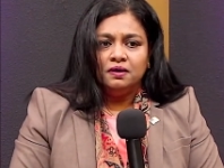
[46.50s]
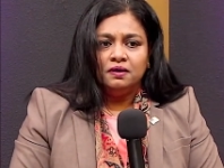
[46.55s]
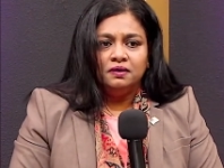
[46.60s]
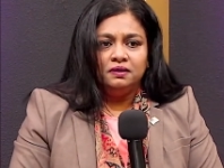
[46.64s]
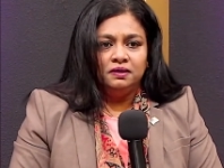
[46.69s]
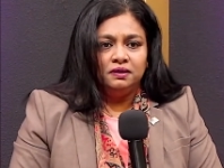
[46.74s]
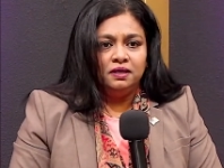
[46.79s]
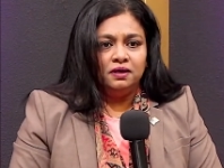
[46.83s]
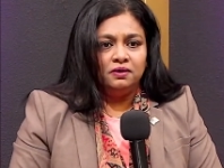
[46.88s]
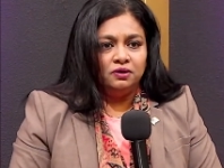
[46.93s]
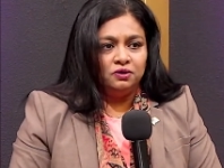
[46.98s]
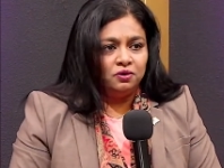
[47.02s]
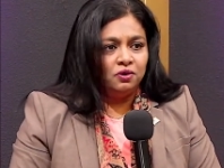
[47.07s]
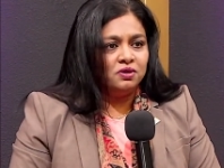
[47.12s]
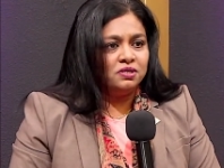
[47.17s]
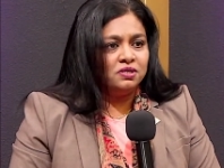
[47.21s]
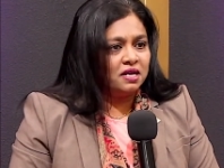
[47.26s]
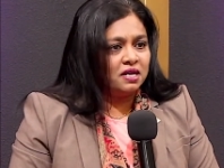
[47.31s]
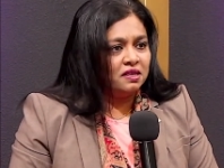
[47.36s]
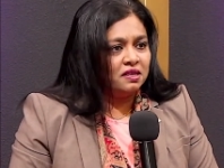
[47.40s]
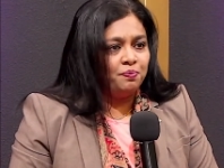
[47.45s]
Th
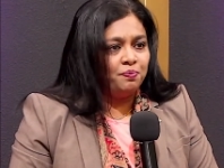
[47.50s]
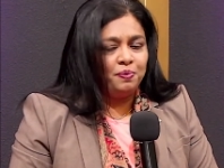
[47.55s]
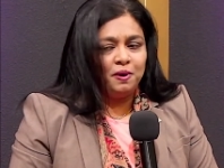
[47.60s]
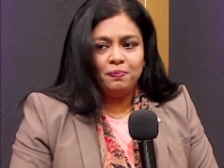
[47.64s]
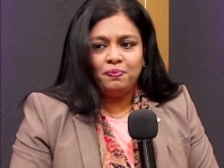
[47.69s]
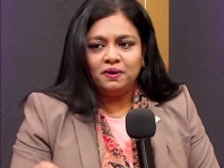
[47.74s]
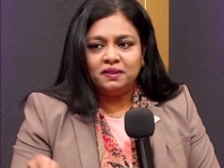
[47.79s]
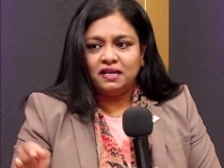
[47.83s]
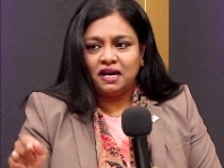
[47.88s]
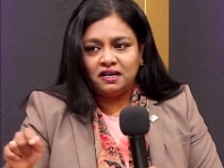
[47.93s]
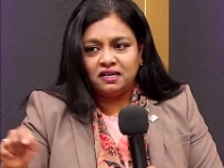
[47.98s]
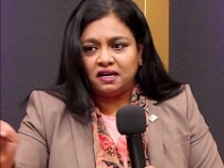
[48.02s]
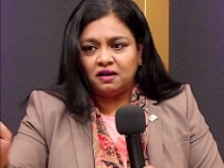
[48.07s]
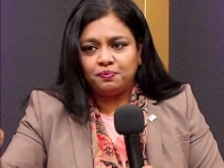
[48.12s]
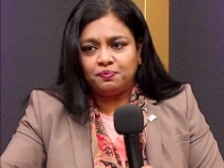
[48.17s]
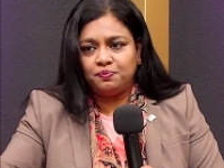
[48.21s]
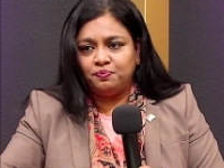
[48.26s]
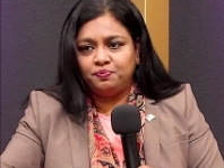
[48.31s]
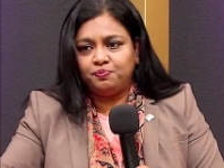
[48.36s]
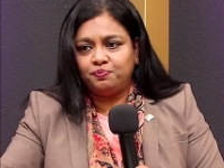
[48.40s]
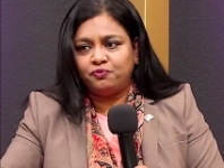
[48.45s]
those are the people that are
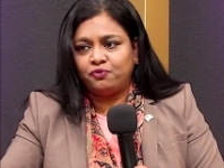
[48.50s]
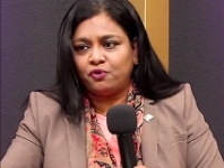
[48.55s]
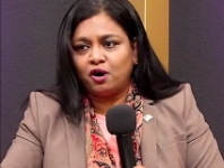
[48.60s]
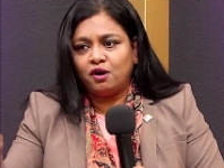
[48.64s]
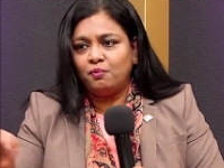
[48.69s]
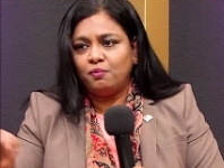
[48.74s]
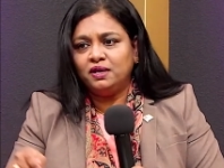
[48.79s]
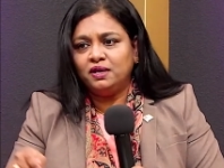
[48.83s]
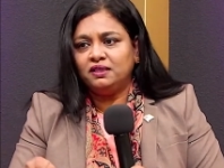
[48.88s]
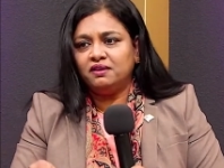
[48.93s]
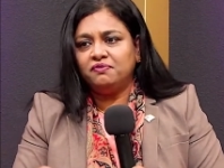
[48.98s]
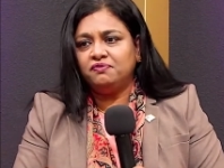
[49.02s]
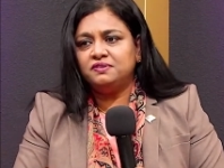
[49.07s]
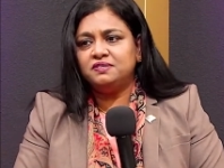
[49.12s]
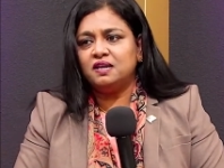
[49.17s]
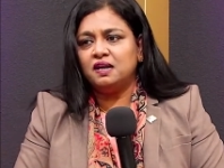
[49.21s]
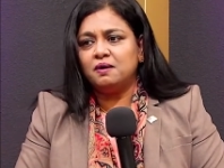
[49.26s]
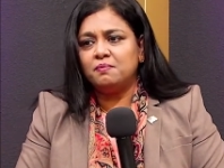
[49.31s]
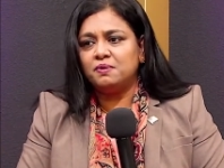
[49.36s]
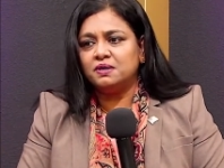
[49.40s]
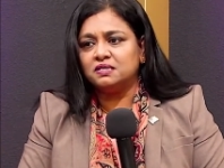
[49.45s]
forming the
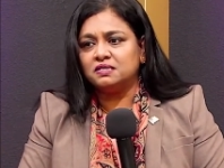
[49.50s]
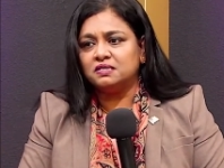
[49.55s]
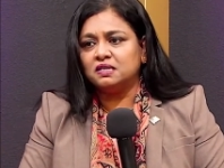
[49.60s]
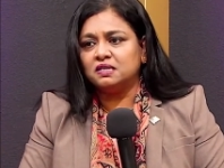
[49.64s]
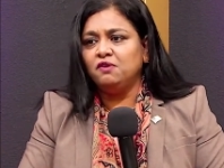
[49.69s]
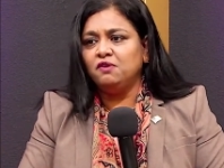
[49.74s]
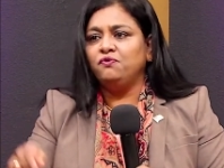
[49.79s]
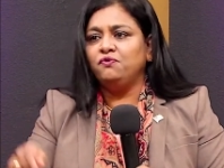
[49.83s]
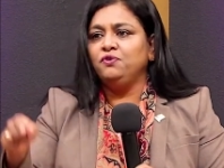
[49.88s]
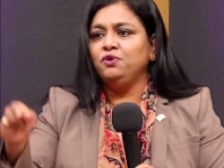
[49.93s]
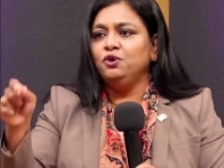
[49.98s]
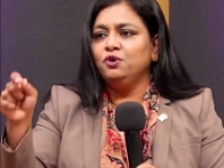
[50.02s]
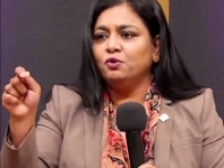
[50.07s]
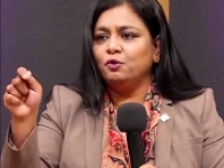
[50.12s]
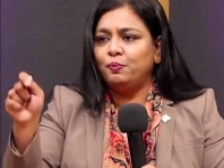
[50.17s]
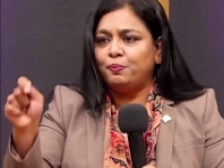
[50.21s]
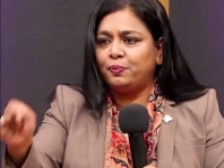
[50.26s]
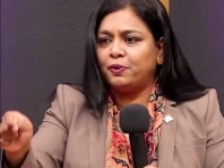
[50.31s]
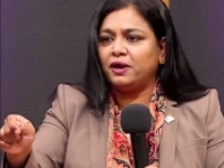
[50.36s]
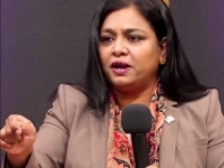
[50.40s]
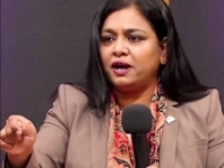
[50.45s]
syllabus. If you
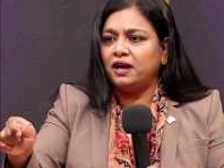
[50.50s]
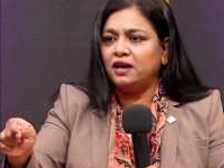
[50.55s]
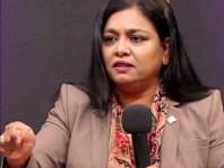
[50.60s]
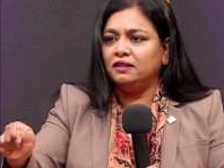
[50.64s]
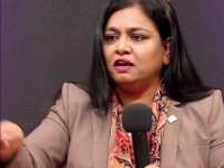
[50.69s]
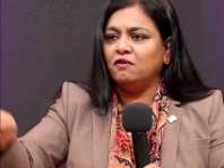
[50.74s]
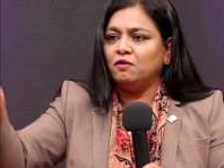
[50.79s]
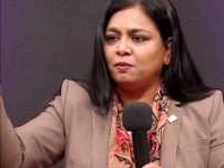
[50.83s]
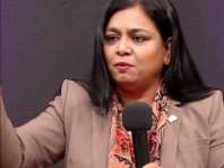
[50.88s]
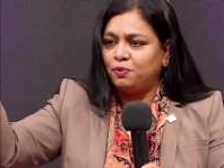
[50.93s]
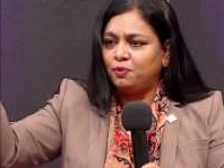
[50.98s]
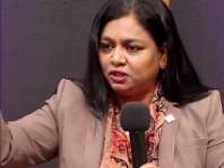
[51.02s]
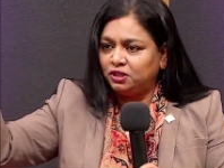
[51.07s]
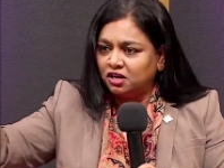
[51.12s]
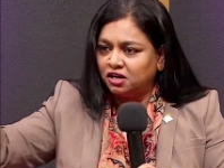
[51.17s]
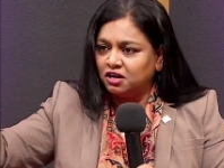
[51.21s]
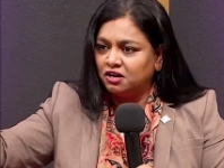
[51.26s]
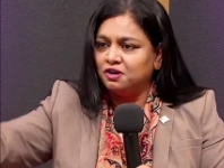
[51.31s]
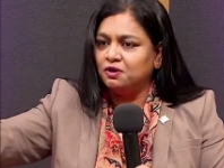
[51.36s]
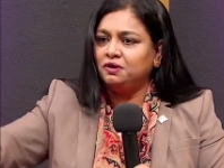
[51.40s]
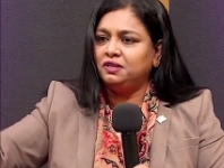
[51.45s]
pray, they will put
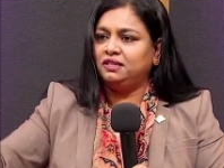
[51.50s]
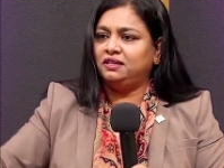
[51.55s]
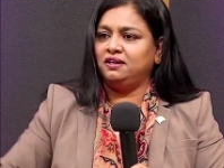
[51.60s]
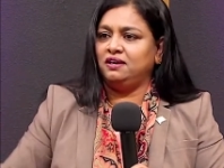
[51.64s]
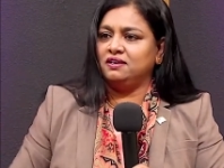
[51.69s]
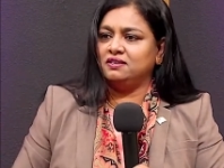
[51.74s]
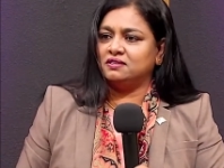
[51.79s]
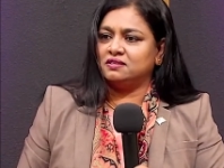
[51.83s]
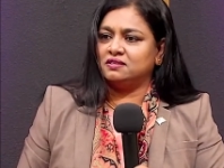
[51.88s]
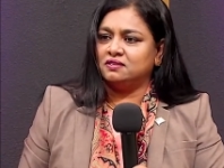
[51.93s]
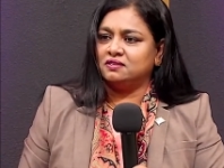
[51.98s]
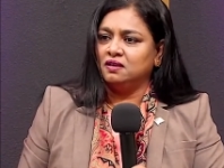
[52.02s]
the good things.